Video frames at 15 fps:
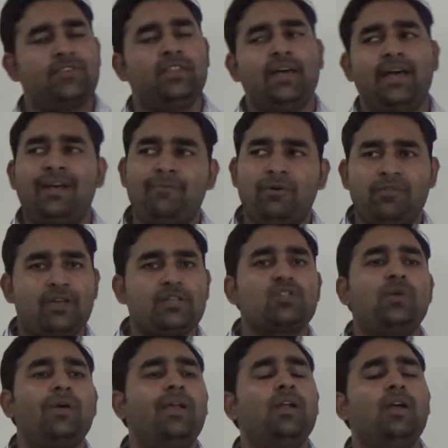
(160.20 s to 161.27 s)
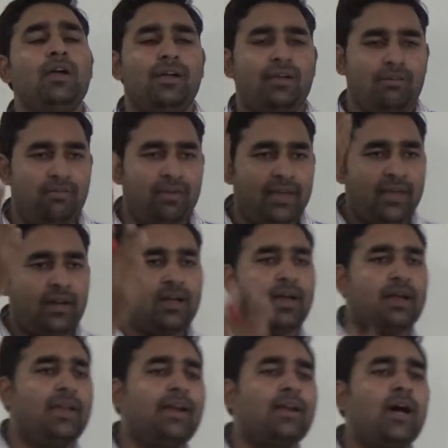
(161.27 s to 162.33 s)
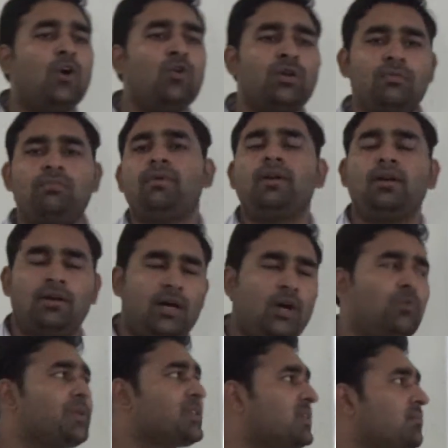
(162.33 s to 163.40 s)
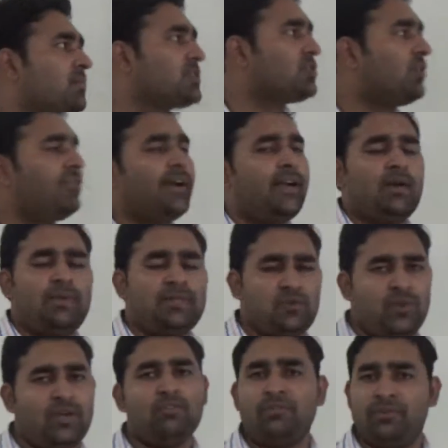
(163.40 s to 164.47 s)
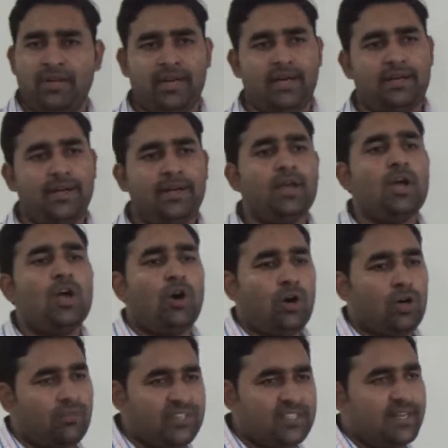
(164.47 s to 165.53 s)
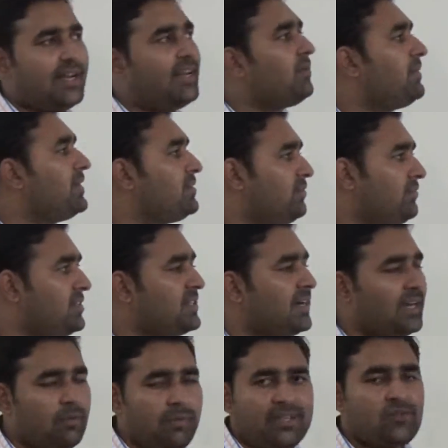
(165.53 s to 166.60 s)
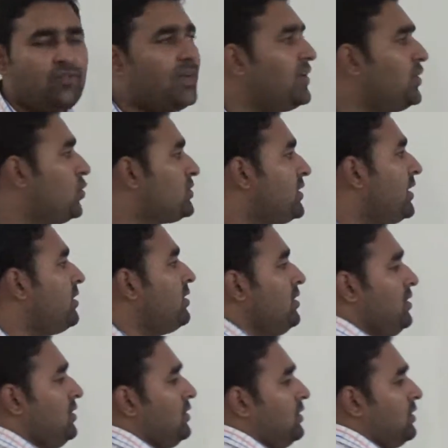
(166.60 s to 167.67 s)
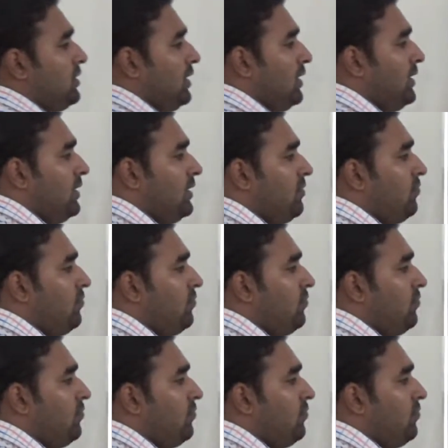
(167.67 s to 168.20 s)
with the help of SQL, we can connect how much numbers of database we have created, or which database we are using. Third,